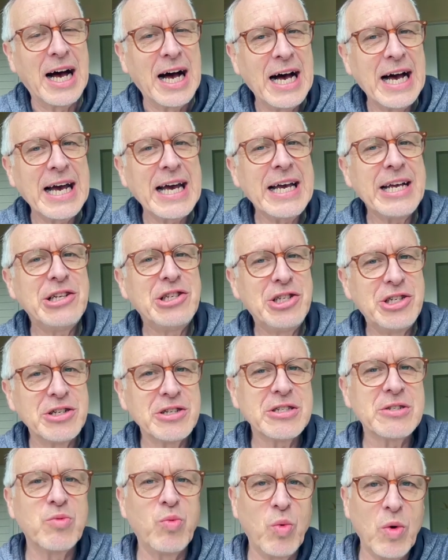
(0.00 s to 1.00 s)
I
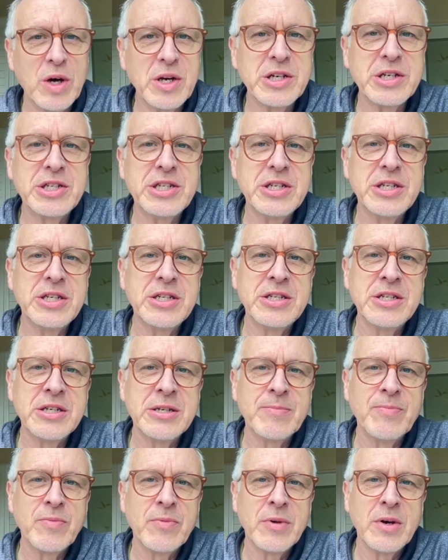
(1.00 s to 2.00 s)
just wanted
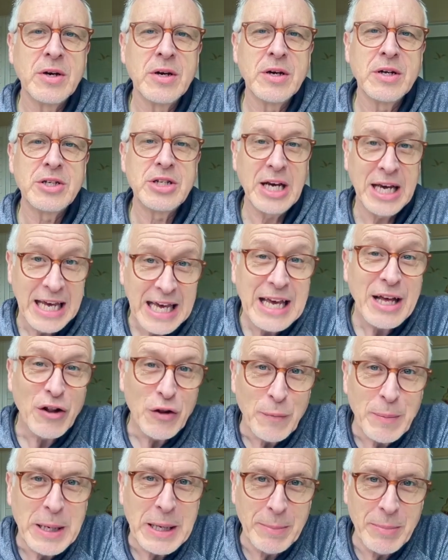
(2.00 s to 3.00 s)
to
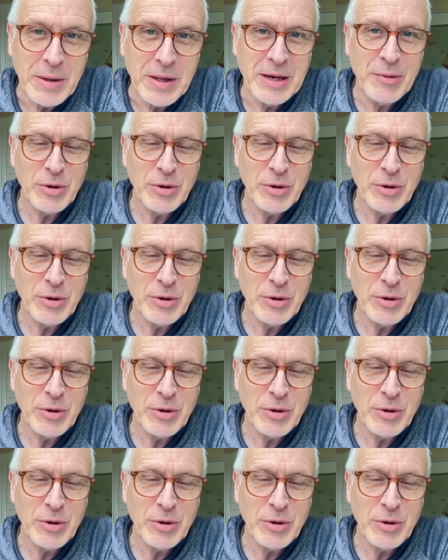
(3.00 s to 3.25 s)
heal people.